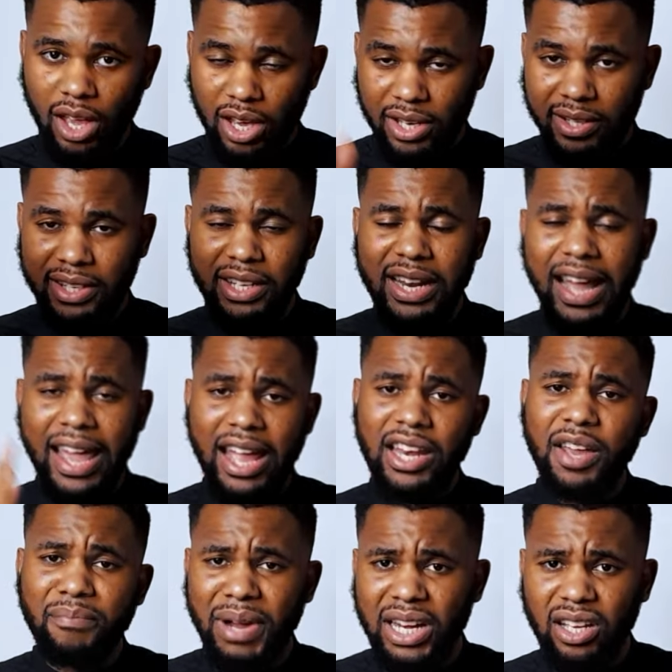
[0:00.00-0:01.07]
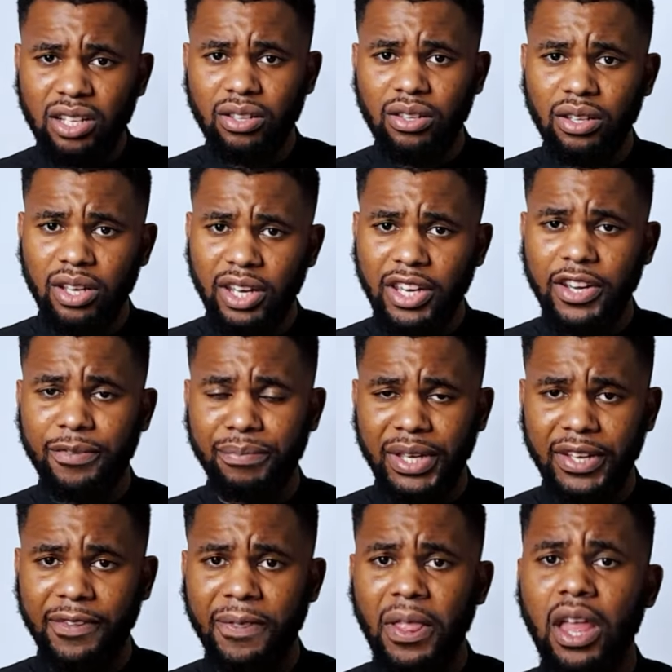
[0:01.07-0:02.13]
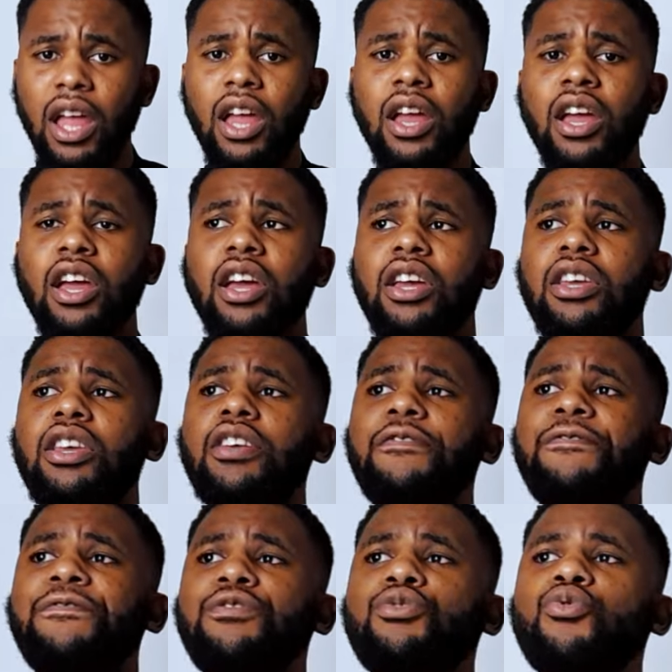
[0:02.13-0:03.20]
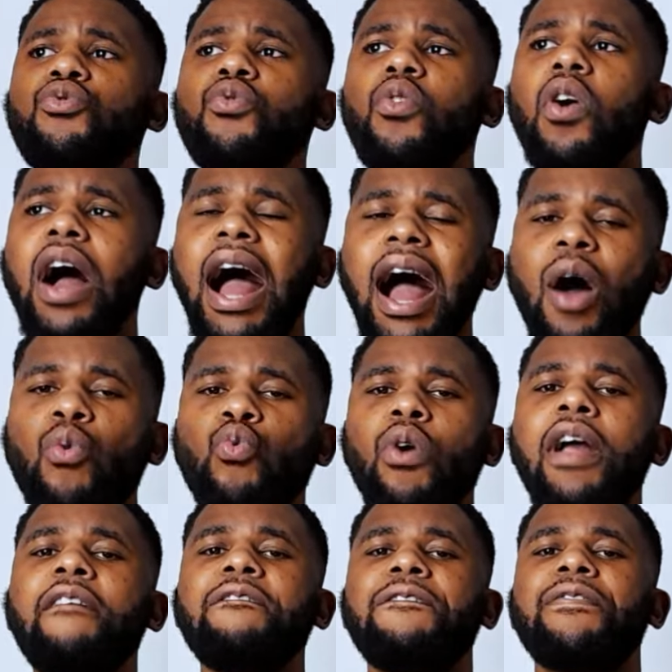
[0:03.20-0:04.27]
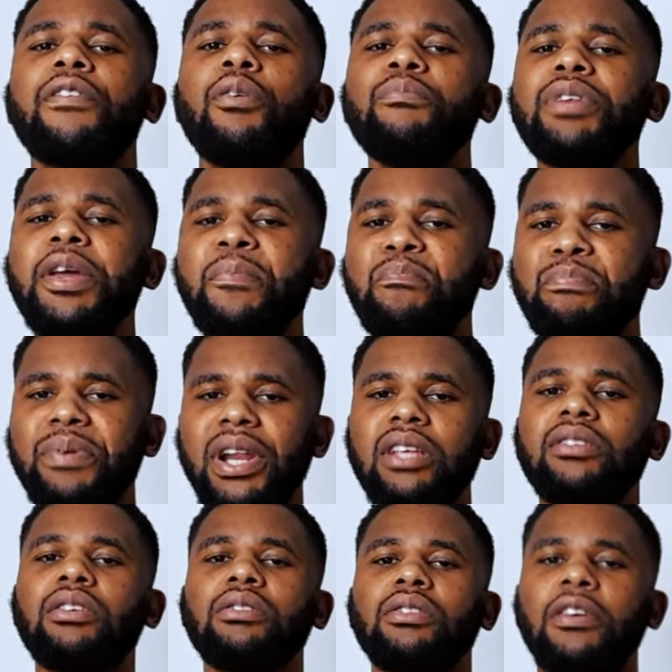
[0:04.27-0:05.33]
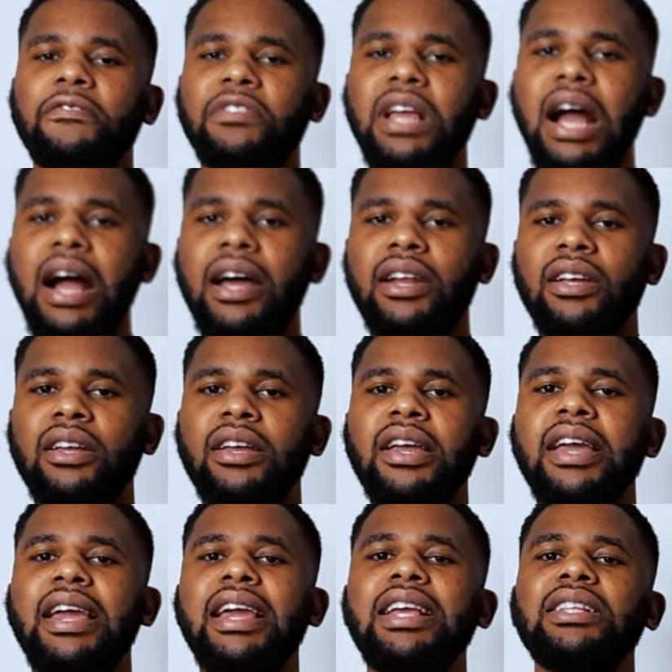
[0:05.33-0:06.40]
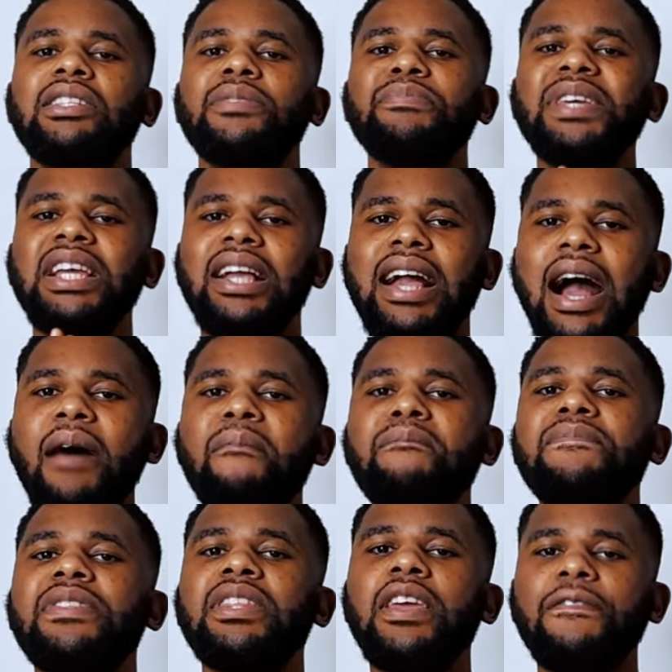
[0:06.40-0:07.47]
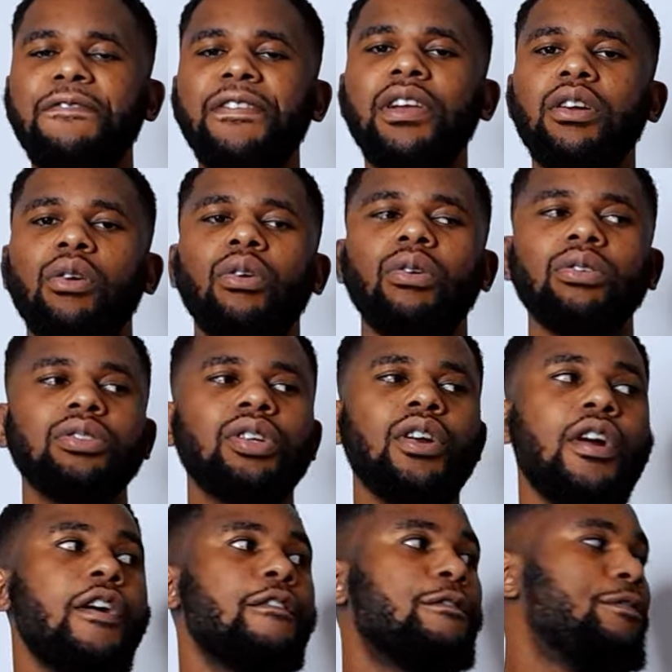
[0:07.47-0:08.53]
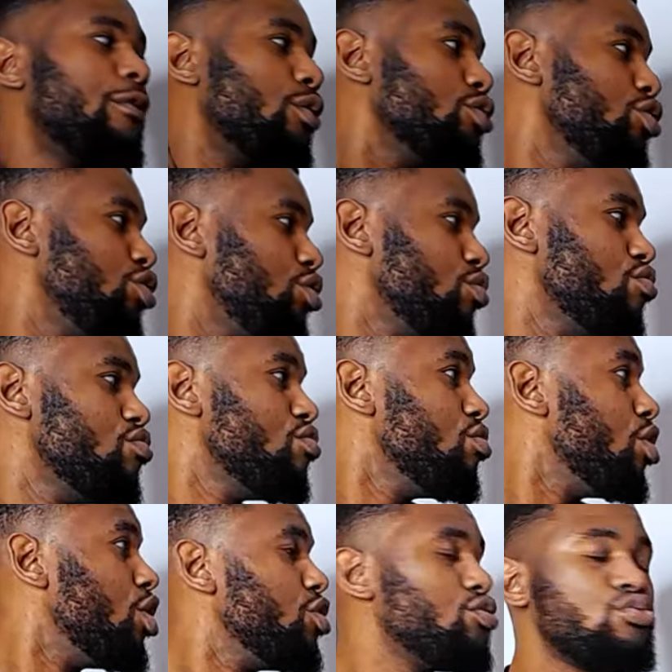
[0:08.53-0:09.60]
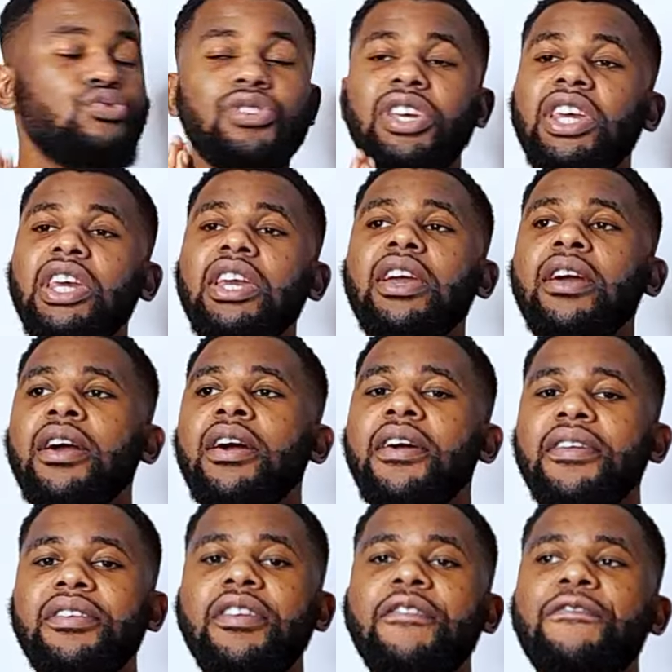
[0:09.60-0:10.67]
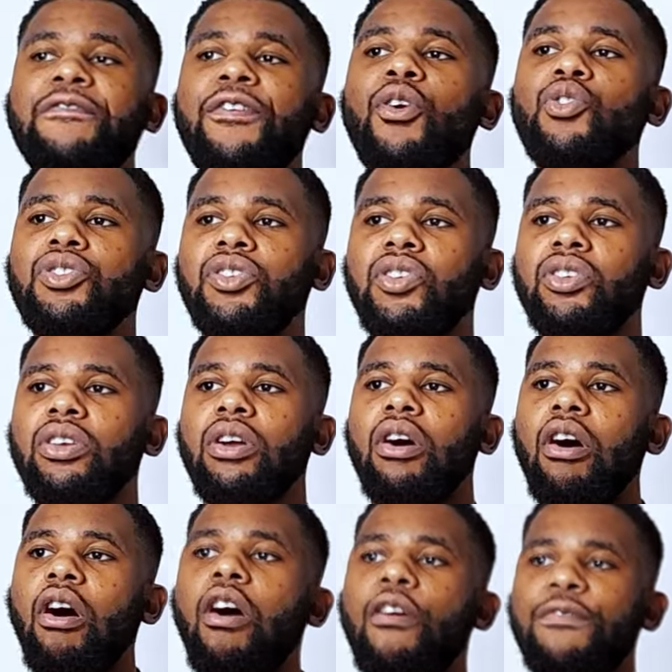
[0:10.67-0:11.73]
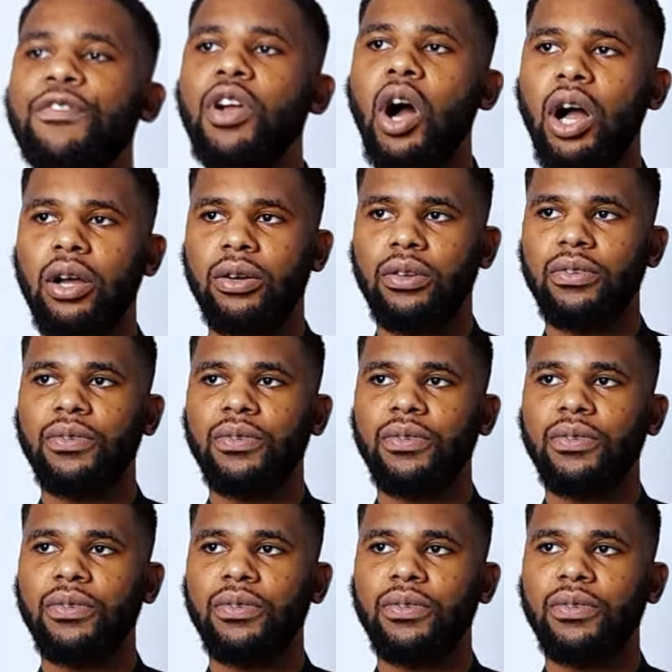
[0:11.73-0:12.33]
Is it that anybody hear me? If you are away from the presence of God, it's become difficult for you to hear the voice of God.